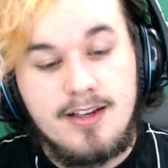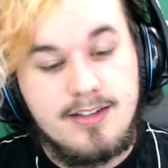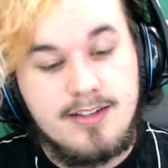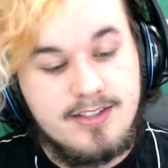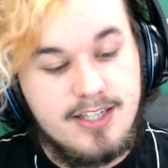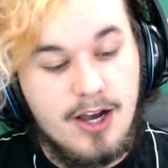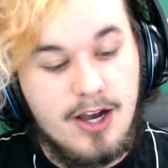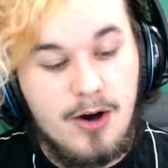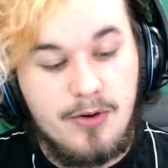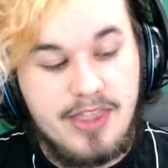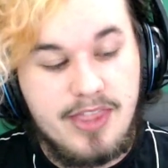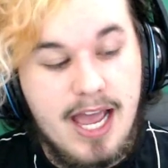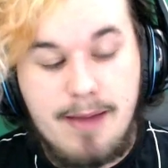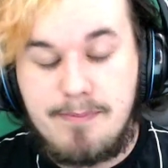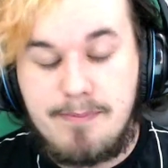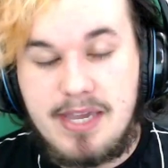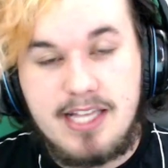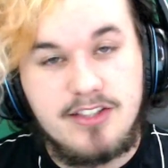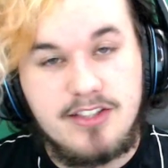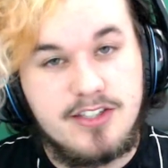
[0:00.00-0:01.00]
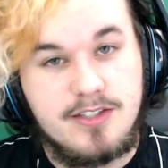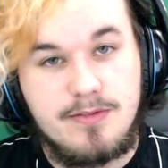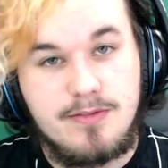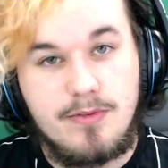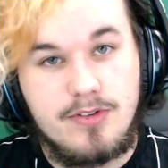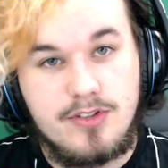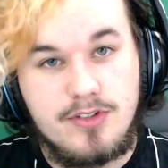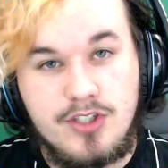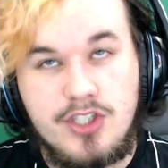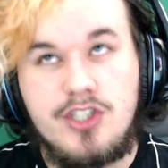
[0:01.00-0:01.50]
So that means
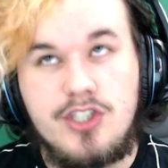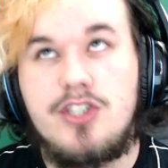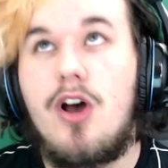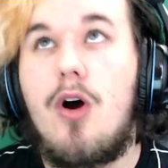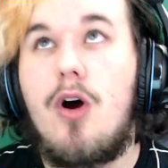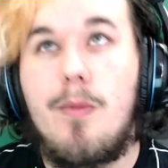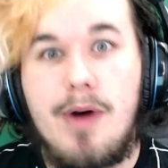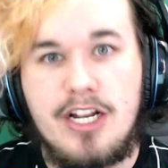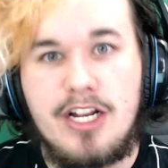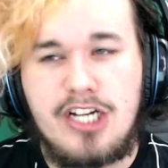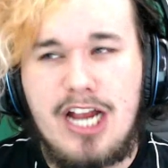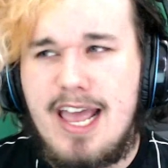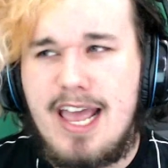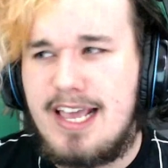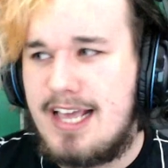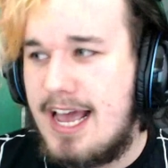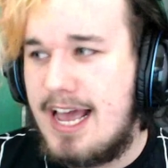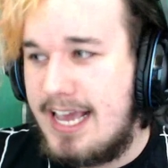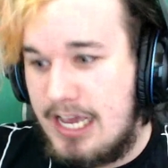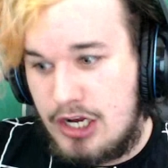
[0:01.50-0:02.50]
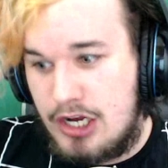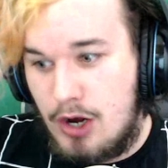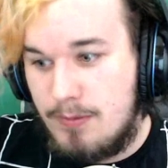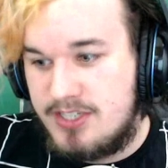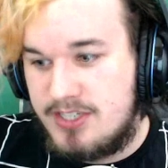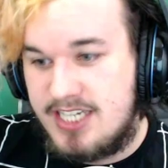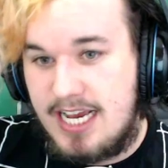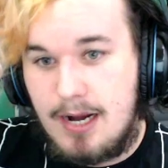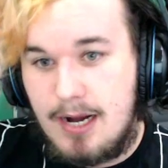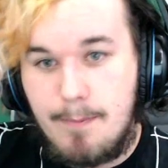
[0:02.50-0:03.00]
so much. I, I get
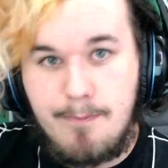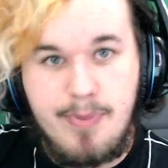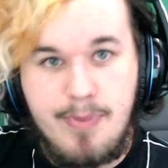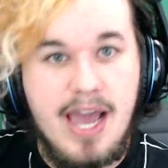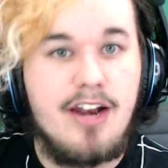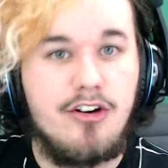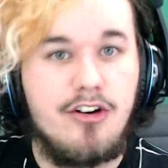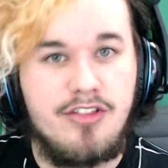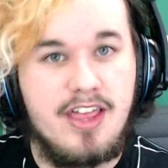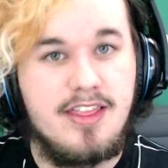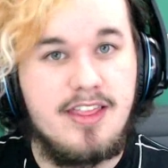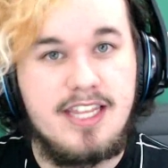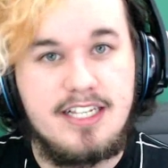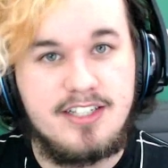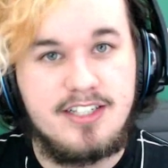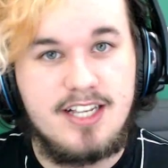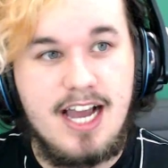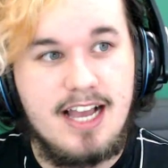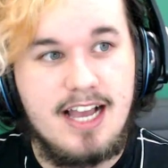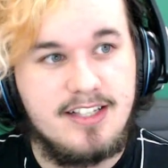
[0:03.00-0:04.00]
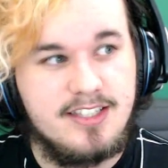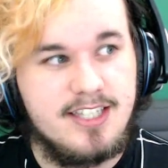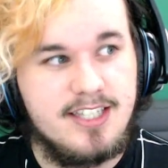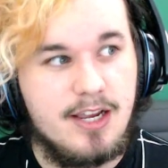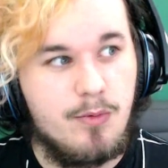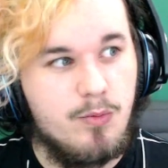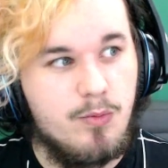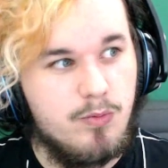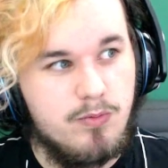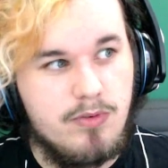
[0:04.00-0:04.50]
comments saying I'm better than these guys. It's
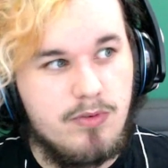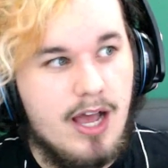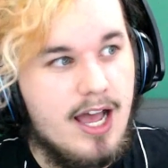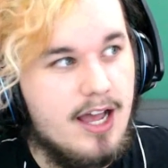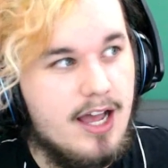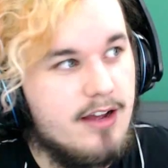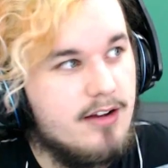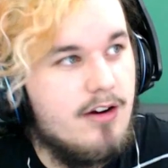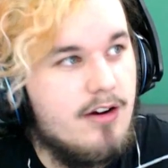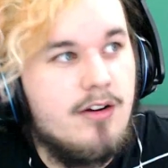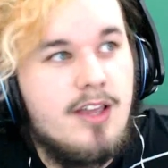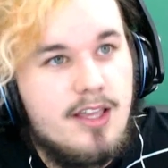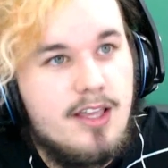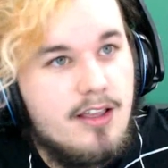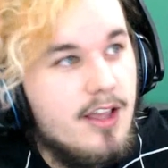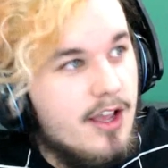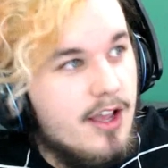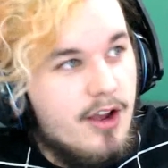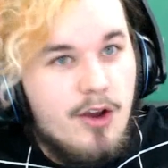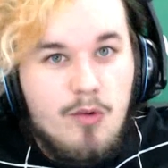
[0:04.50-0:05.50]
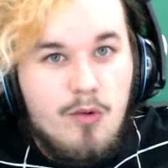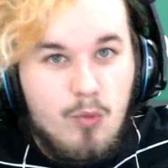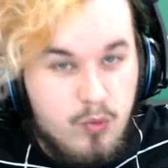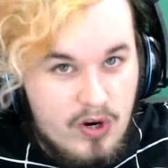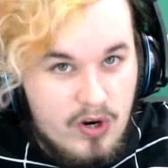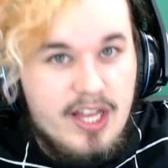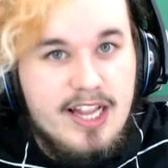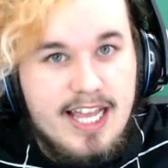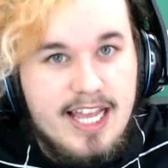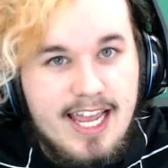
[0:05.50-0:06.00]
like, uh, okay.
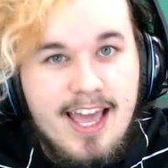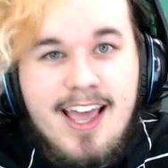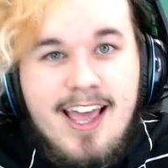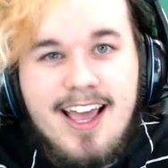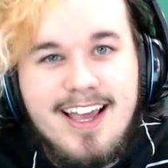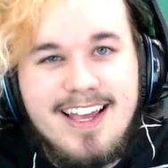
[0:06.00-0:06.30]
Really?